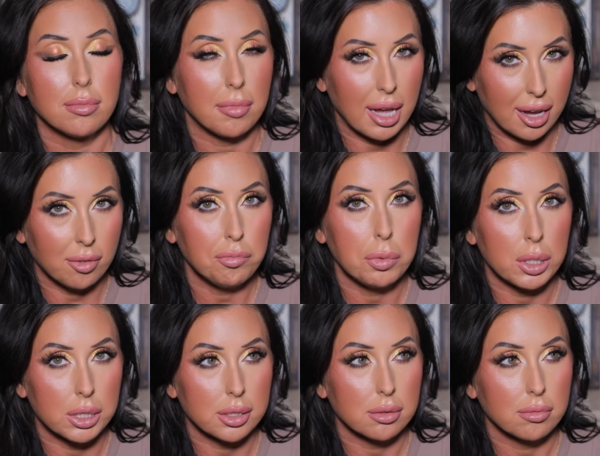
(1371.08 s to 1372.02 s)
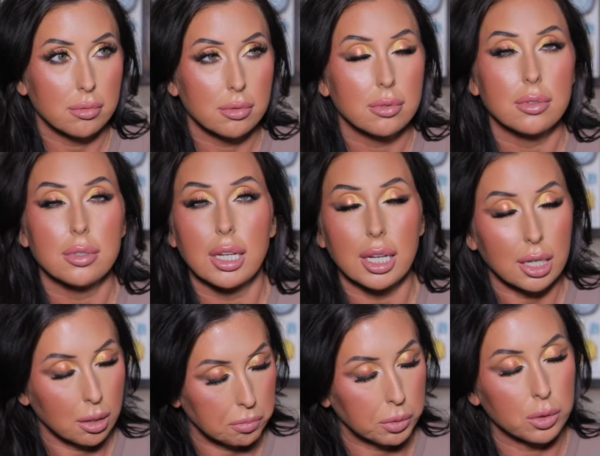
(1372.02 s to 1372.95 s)
I have bought a
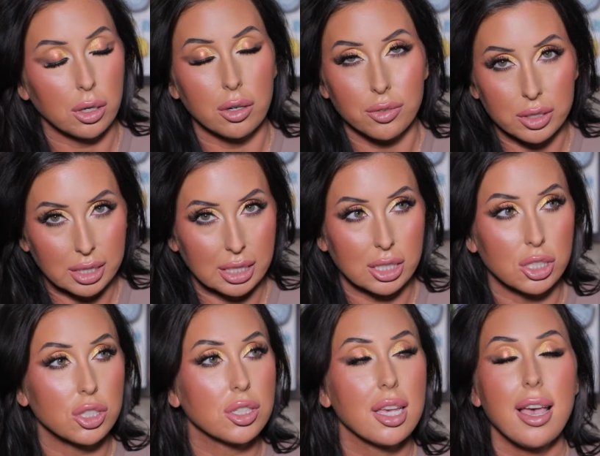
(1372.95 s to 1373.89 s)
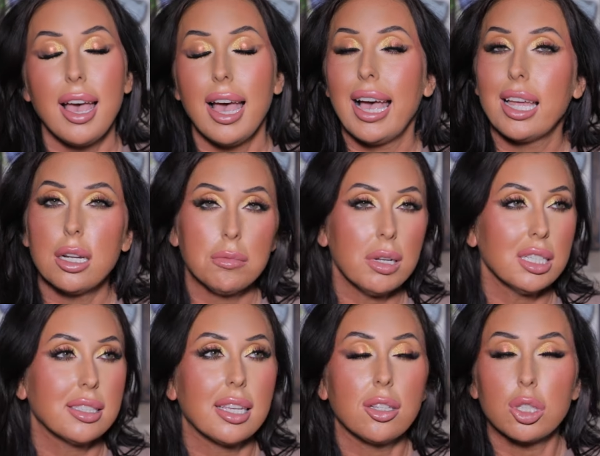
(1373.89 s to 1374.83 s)
couple over the years, and I'm not
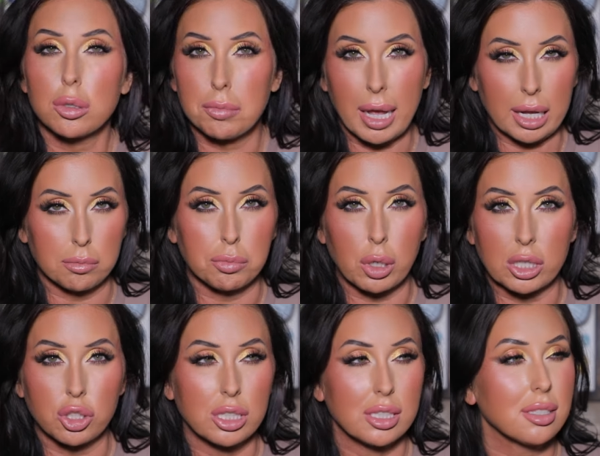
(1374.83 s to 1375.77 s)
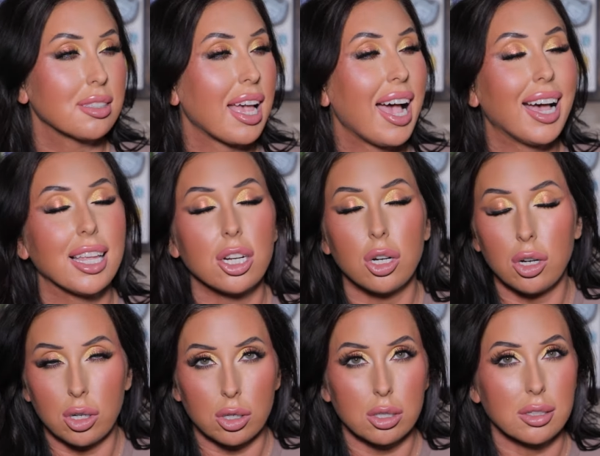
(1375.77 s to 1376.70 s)
saying they're bad brushes at
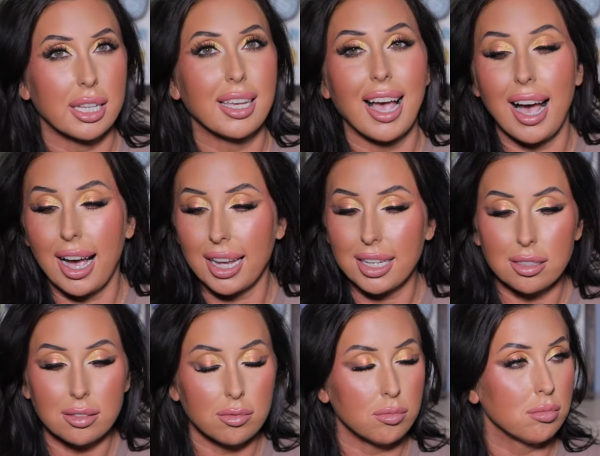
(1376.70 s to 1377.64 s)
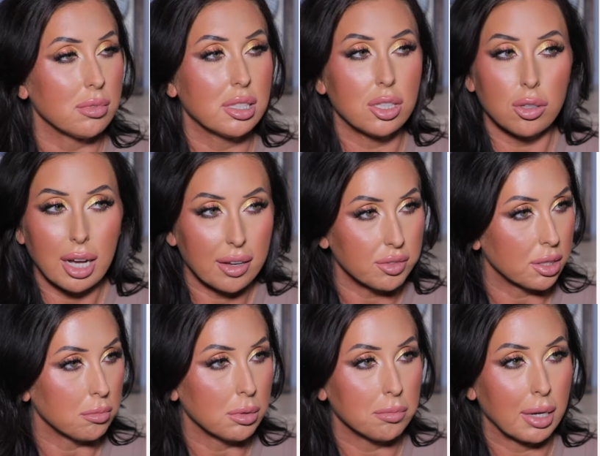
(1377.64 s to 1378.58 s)
all. Like, I still have
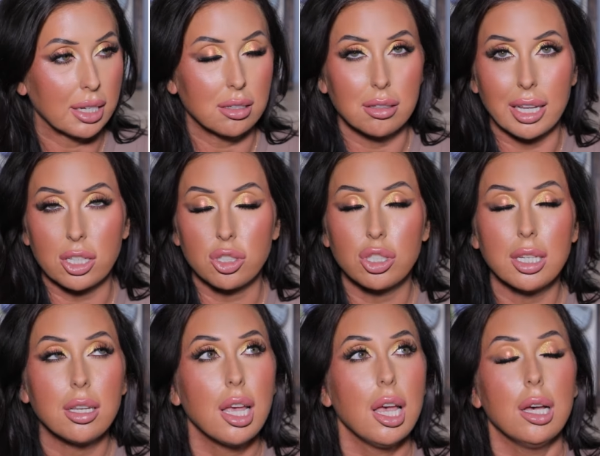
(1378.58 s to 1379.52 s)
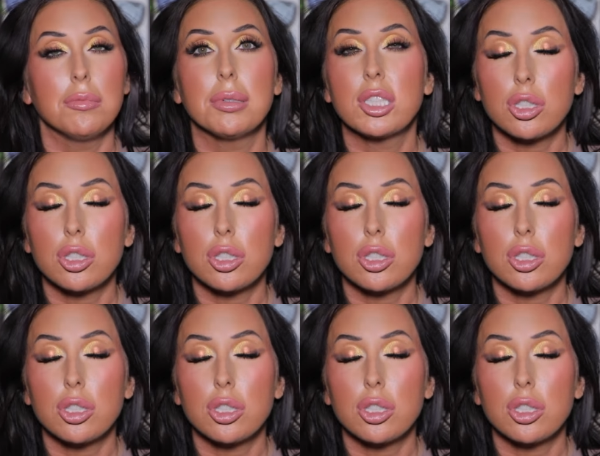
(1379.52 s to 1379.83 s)
some in my collection, but